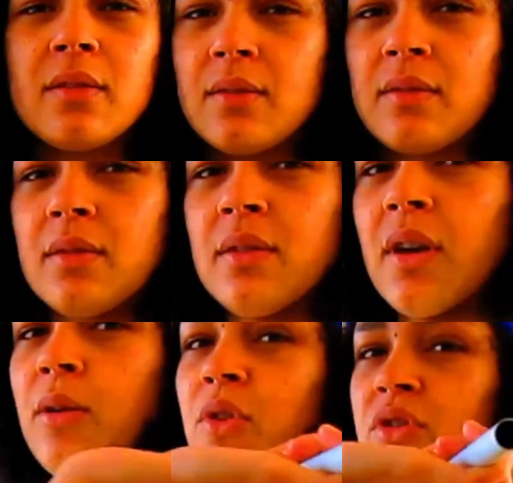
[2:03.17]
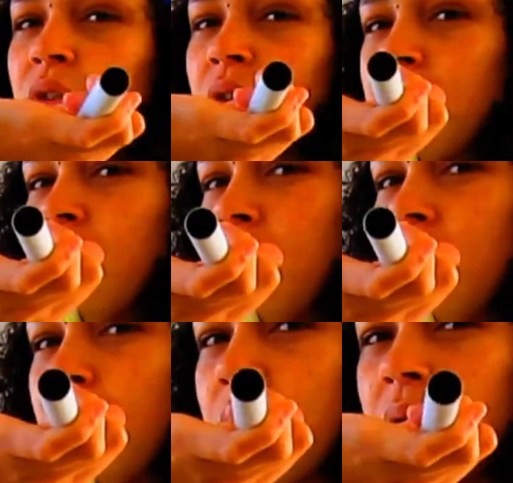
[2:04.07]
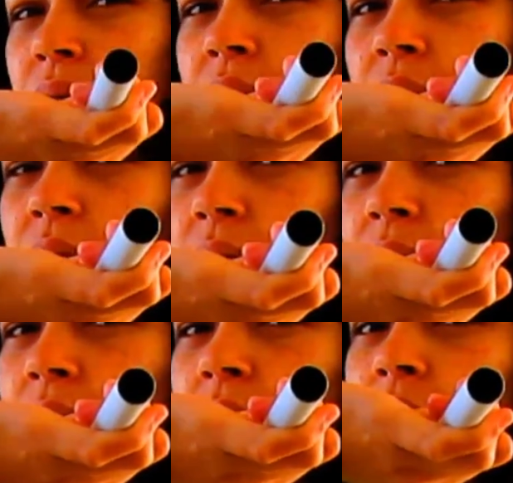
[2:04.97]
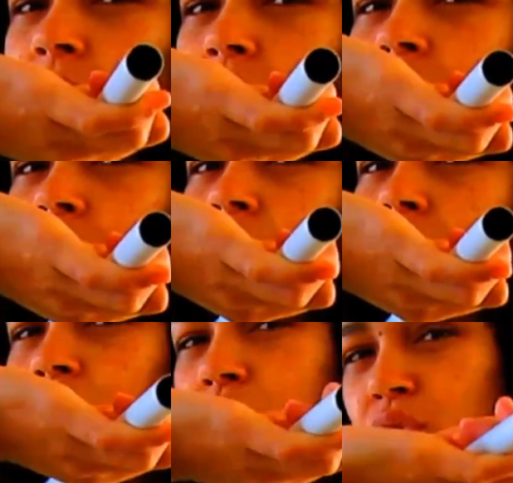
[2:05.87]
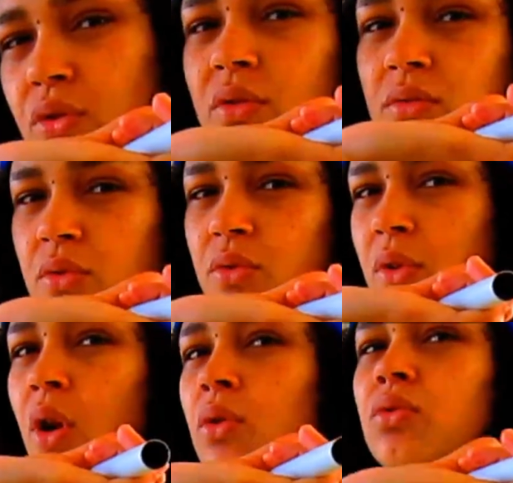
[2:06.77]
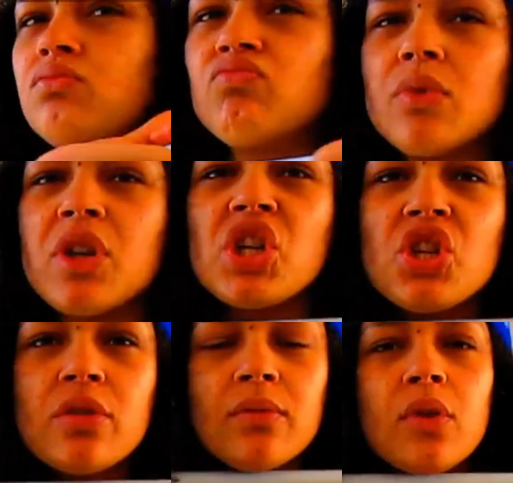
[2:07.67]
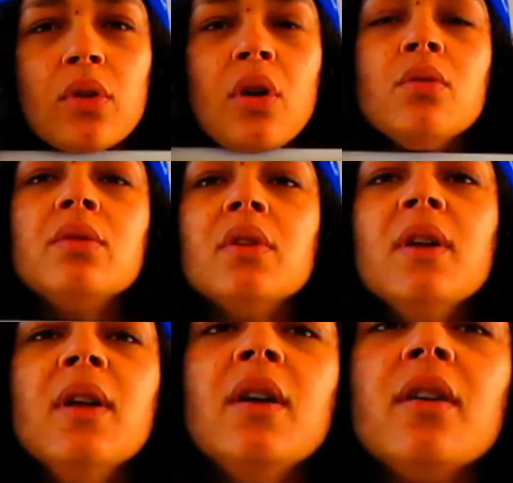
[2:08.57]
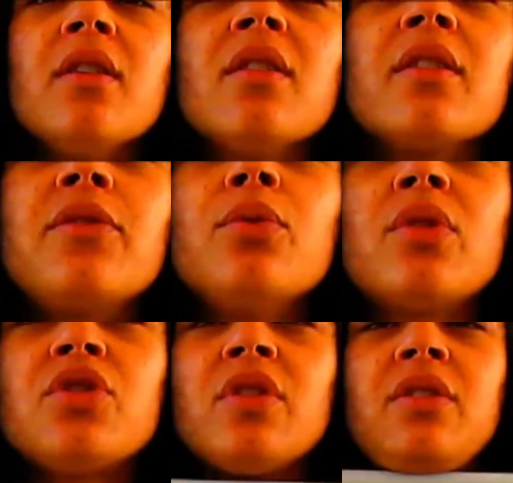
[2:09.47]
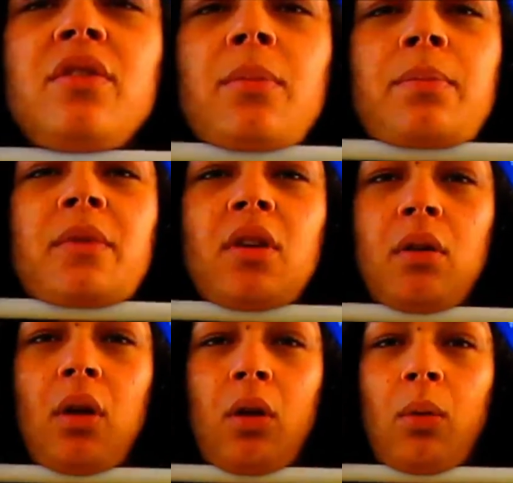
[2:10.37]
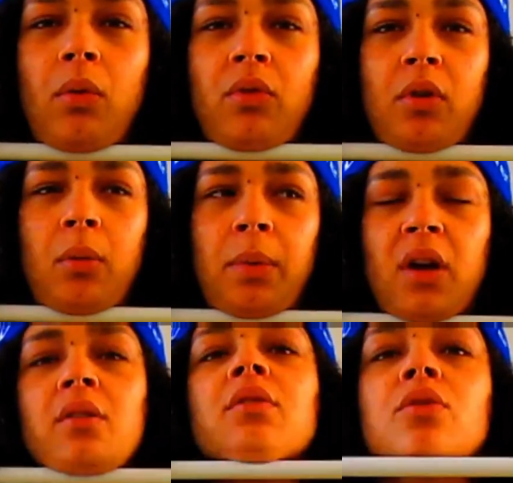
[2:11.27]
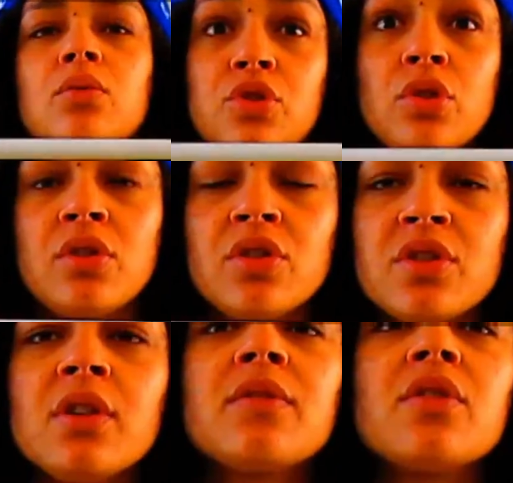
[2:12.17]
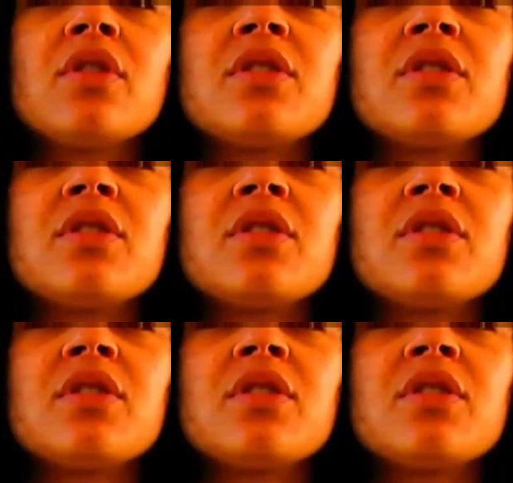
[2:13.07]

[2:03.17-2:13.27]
the elbows are, well, they're low-ish, they're low. If you would try to get your elbows up higher, you'll choke yourself, so that's